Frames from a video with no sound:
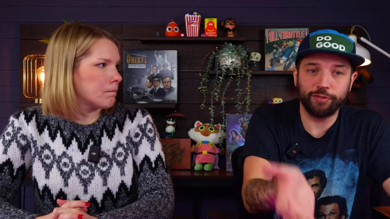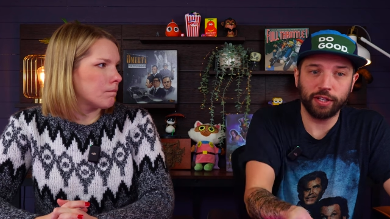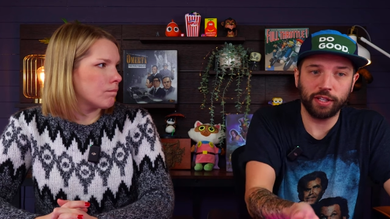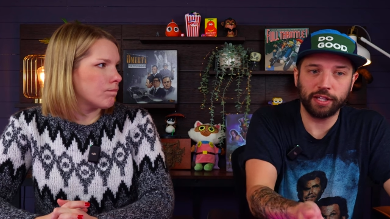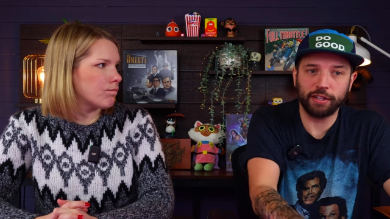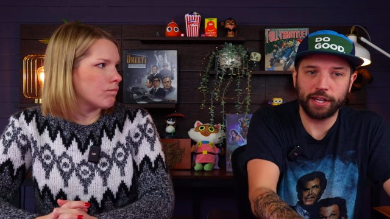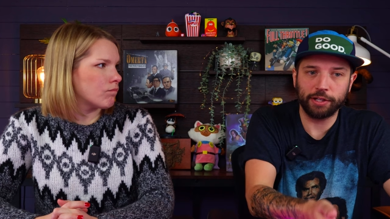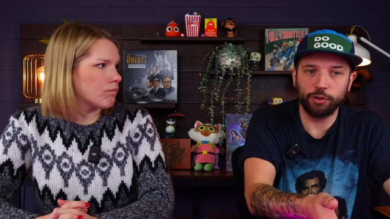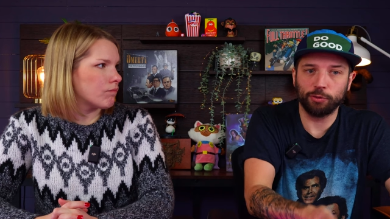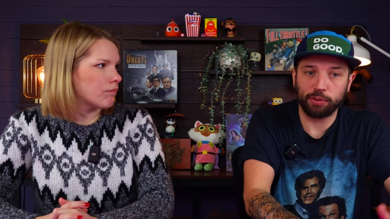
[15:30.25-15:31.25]
Speaker 1: feeling
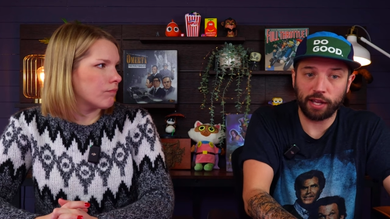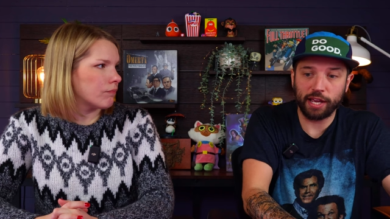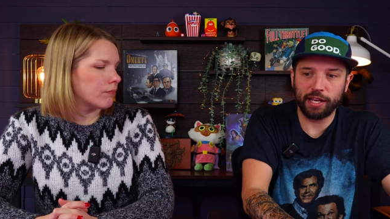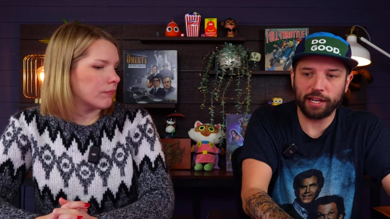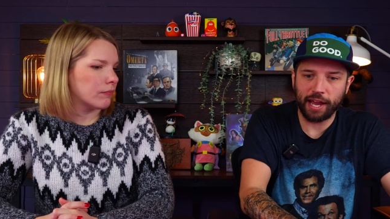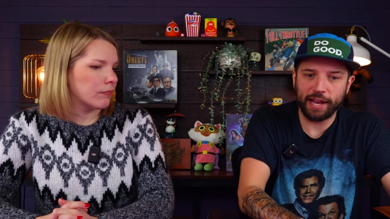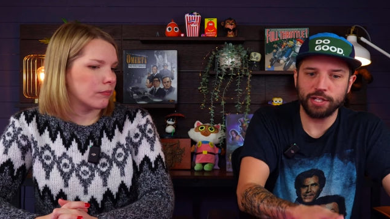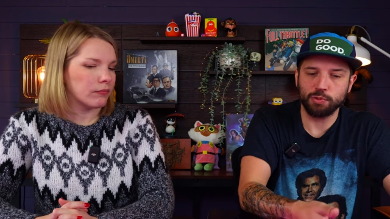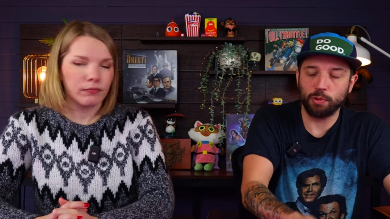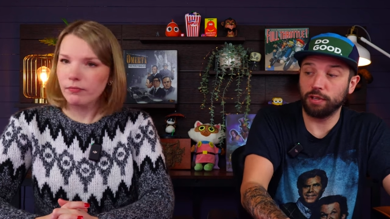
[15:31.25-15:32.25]
like you're playing
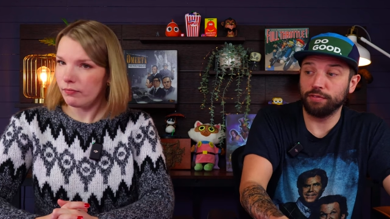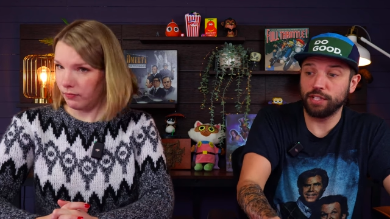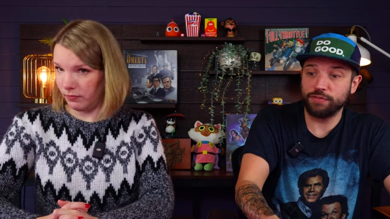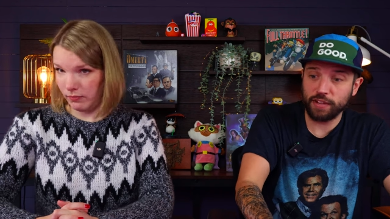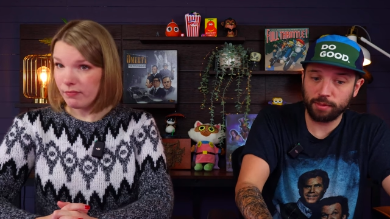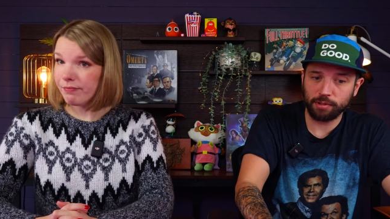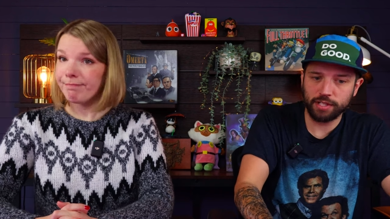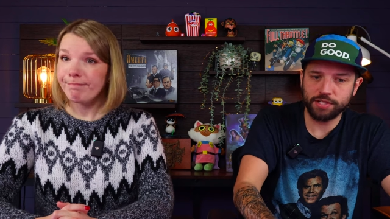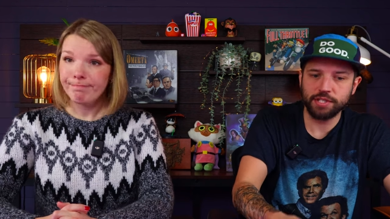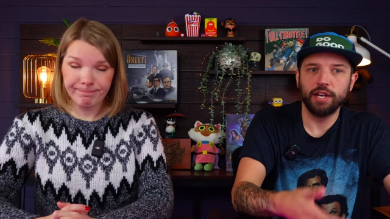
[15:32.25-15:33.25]
as one of these
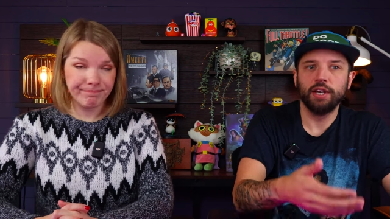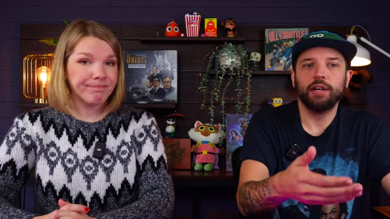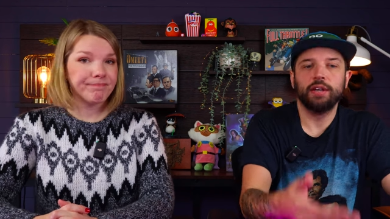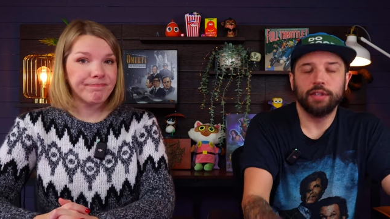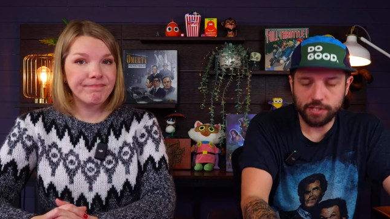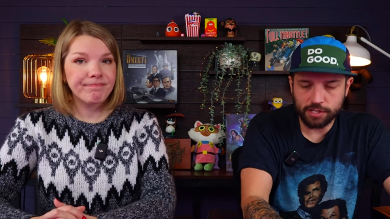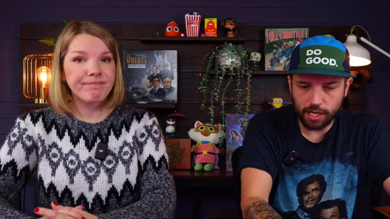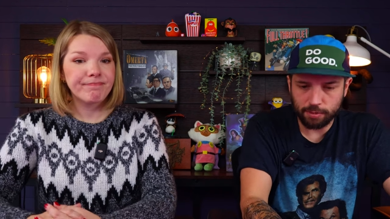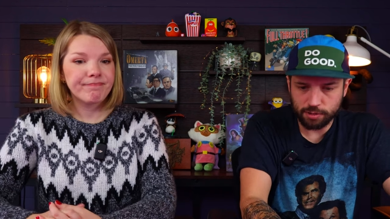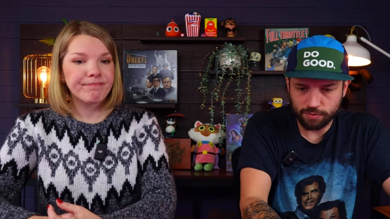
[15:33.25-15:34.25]
families mm-hmm. this
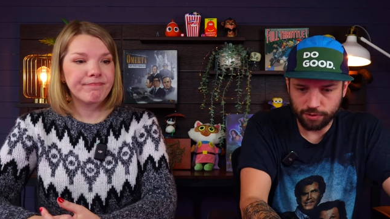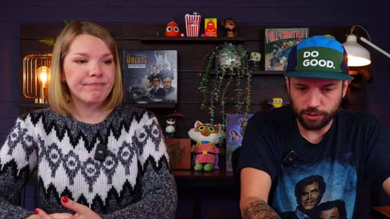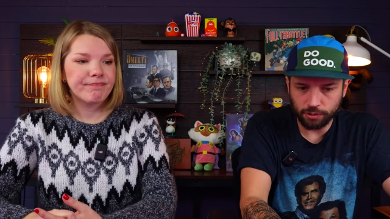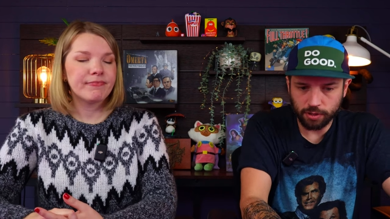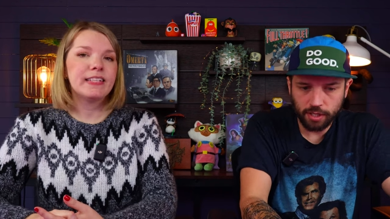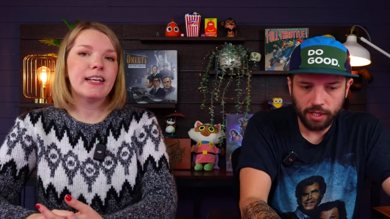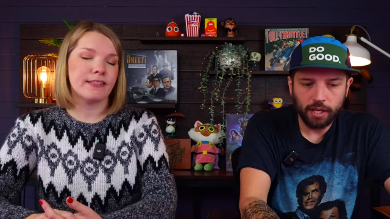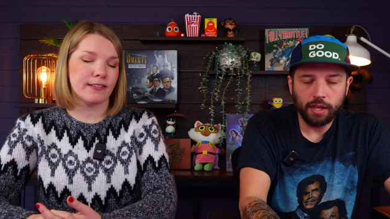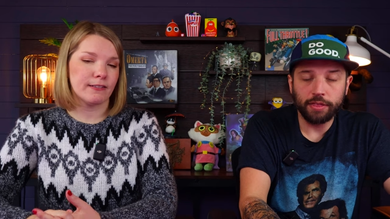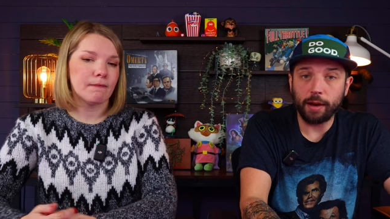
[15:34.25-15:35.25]
game is for you
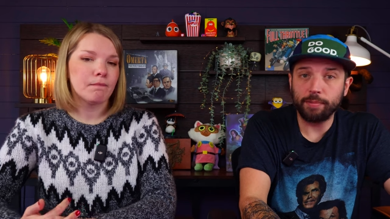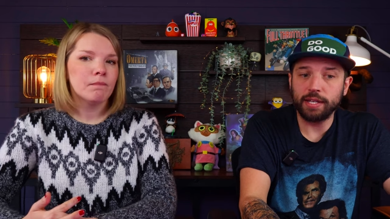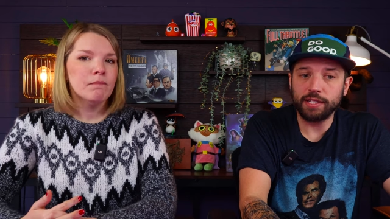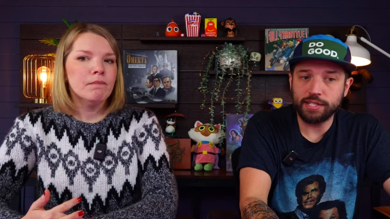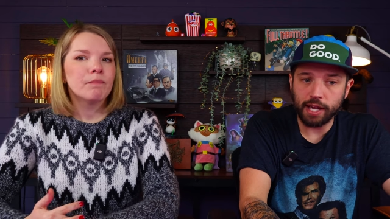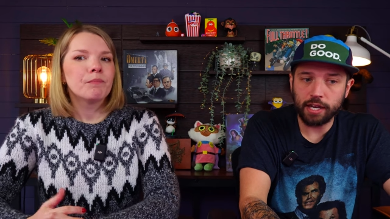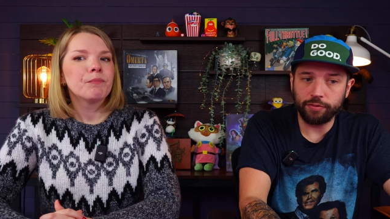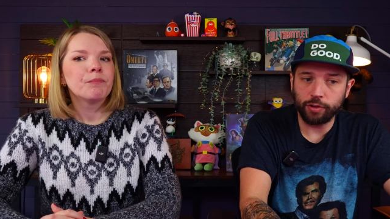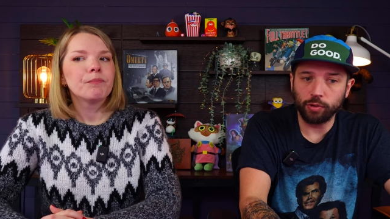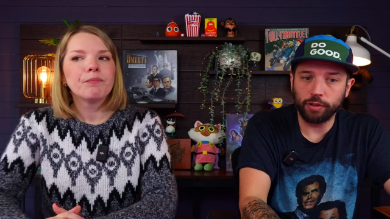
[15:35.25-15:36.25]
yes that being said
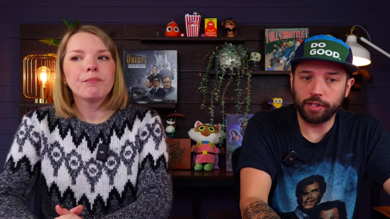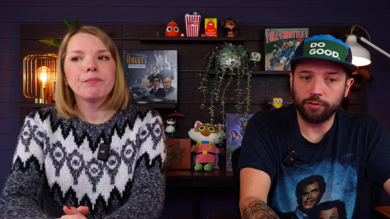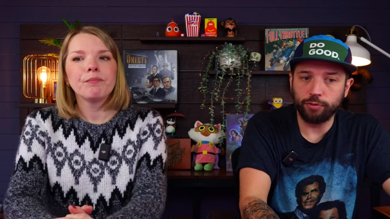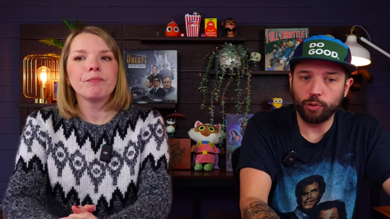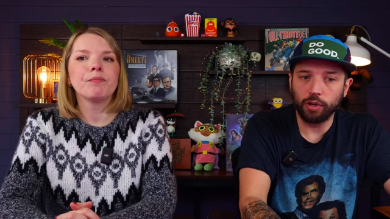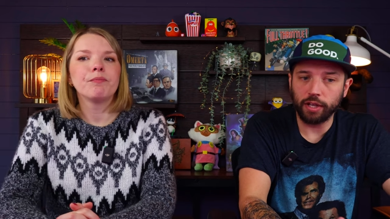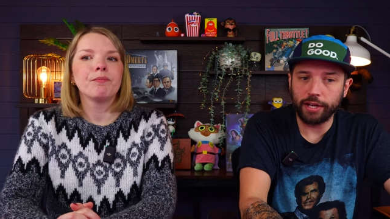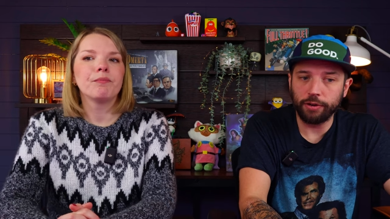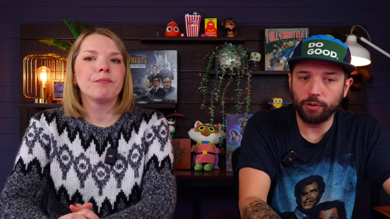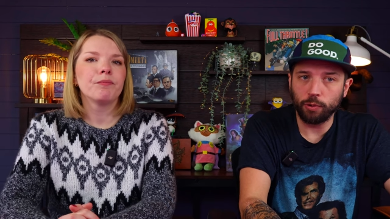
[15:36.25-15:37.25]
if you're looking for
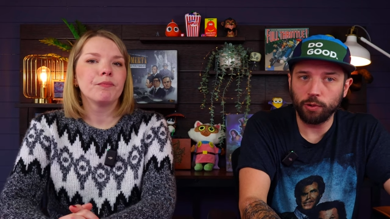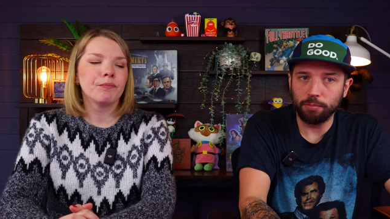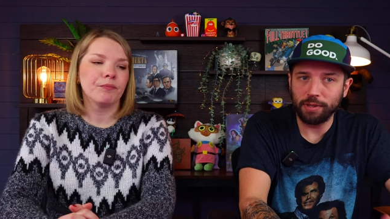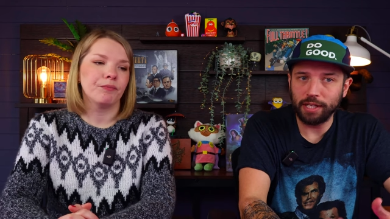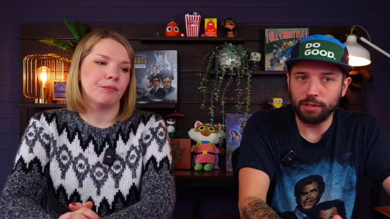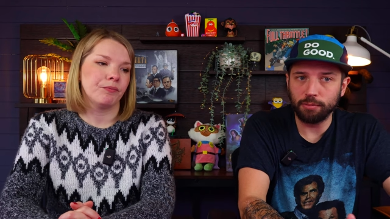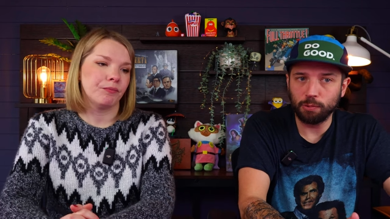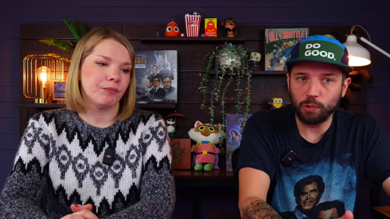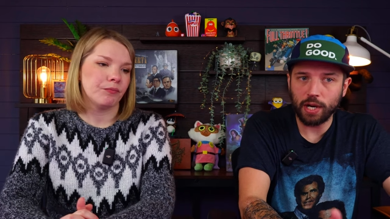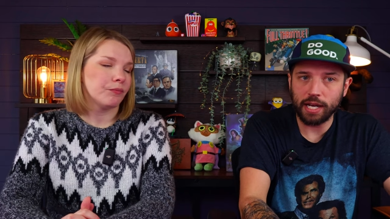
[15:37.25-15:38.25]
lighter or medium
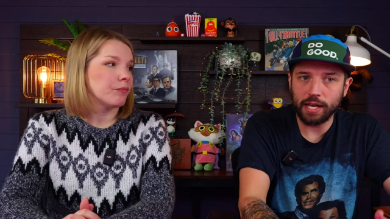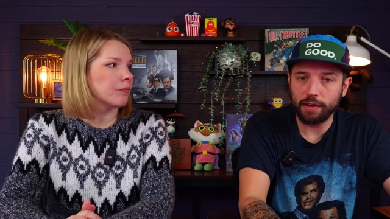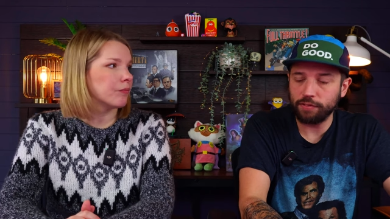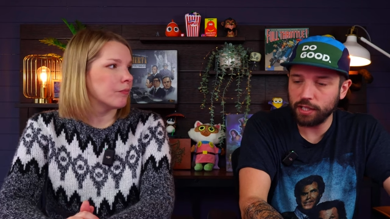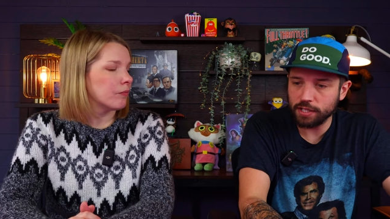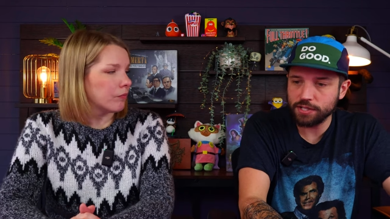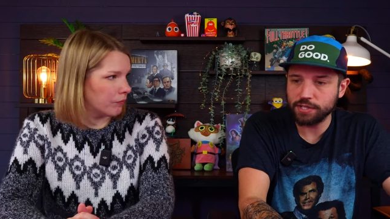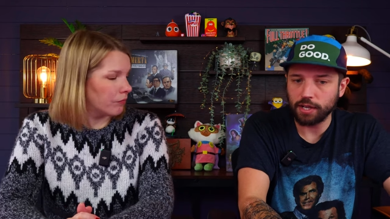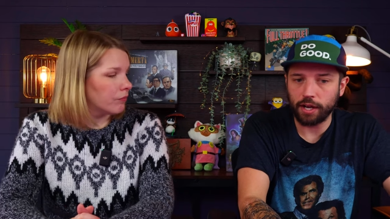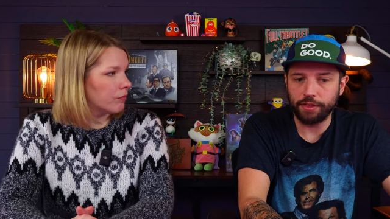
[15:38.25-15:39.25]
weight
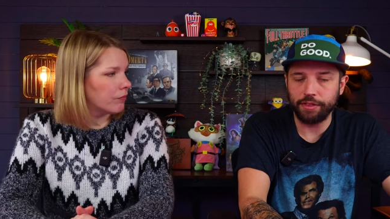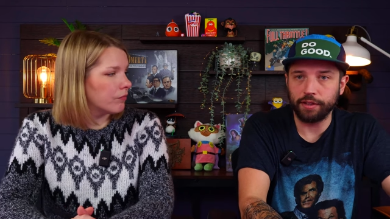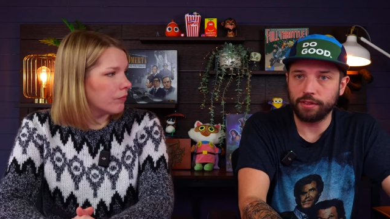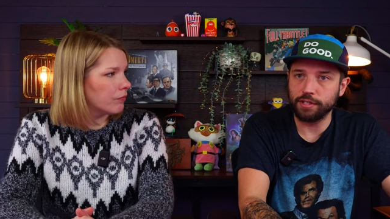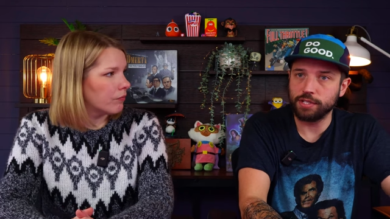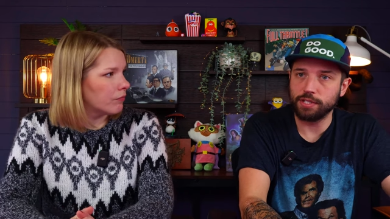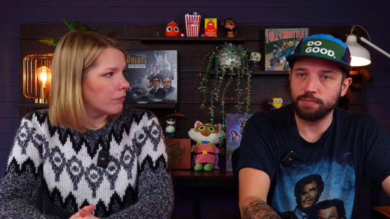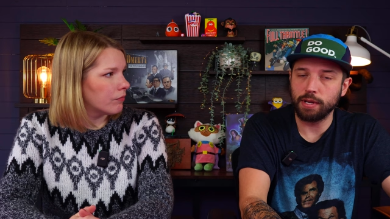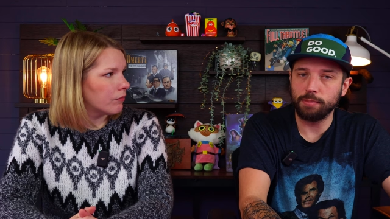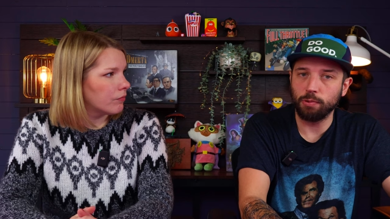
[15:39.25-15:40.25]
heaviness i mm-hmm. think this is
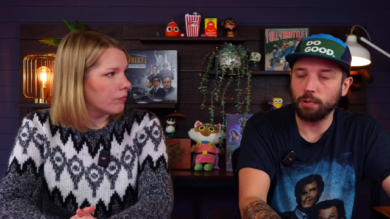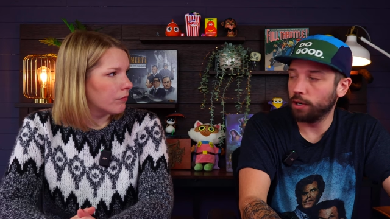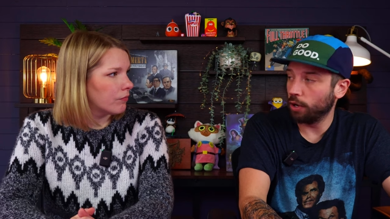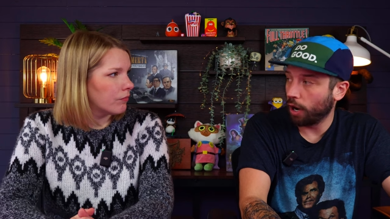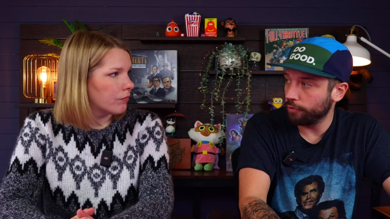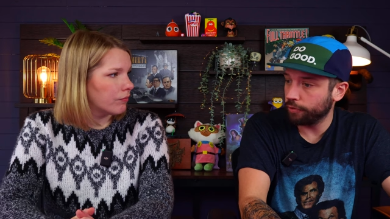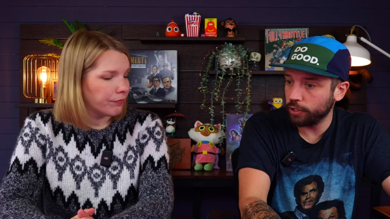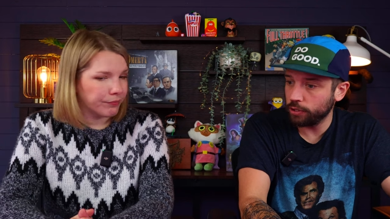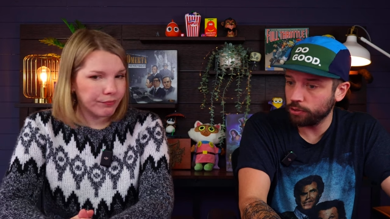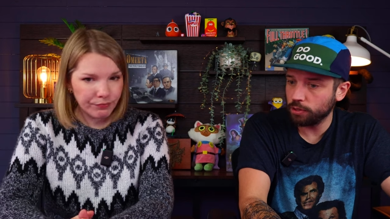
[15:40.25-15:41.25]
maybe one not for
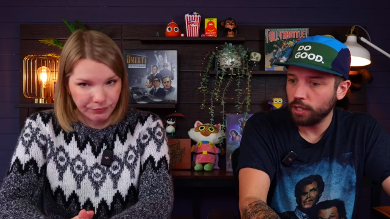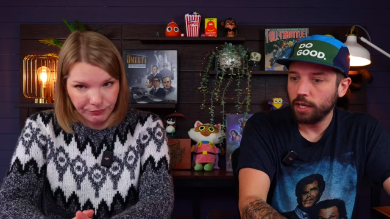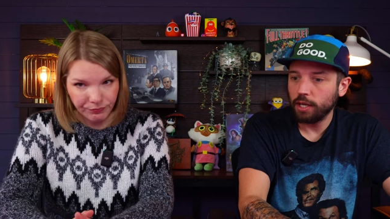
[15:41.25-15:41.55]
you